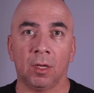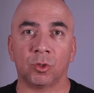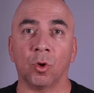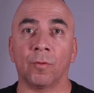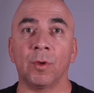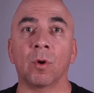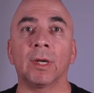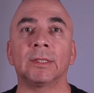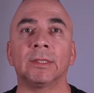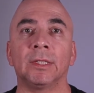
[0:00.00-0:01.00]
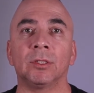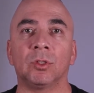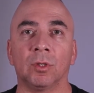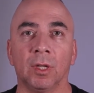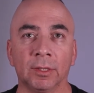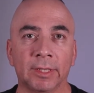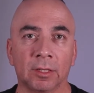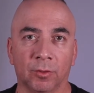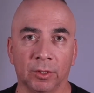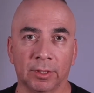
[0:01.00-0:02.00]
So if you are listening to lung
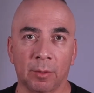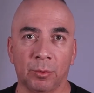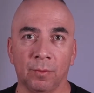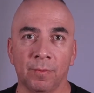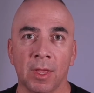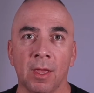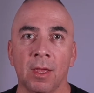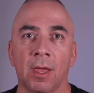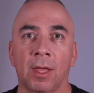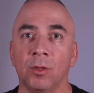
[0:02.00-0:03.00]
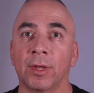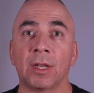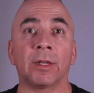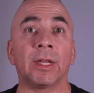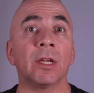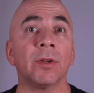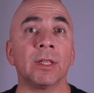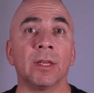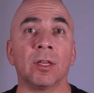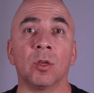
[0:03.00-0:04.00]
sounds, for example, and you cannot hear
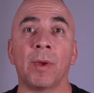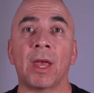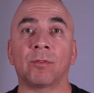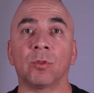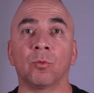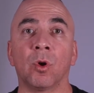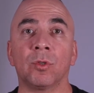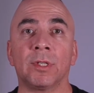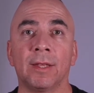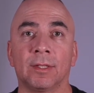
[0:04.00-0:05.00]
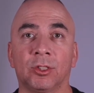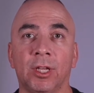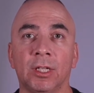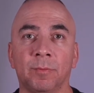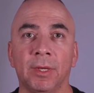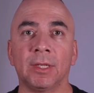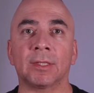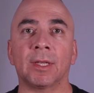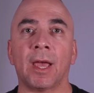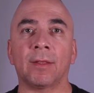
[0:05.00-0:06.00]
anything, you may have to rotate the chest
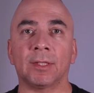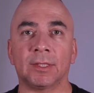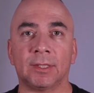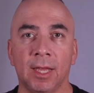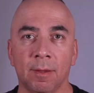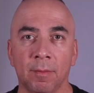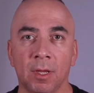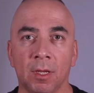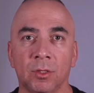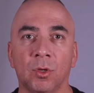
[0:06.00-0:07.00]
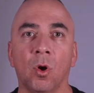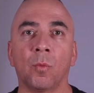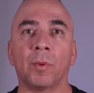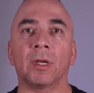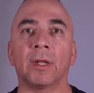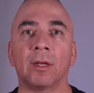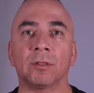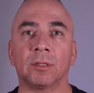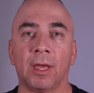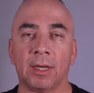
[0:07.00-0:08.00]
piece at the stem to open and allow,
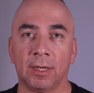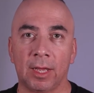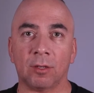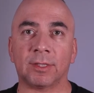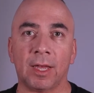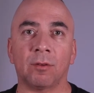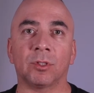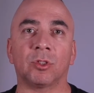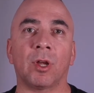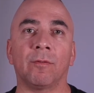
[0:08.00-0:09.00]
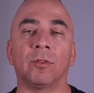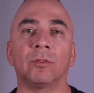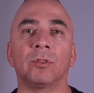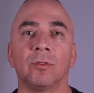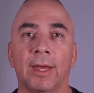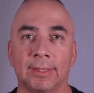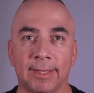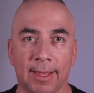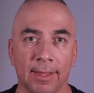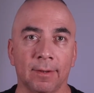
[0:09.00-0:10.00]
and allow sound to travel to that
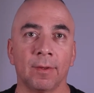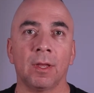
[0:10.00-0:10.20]
side.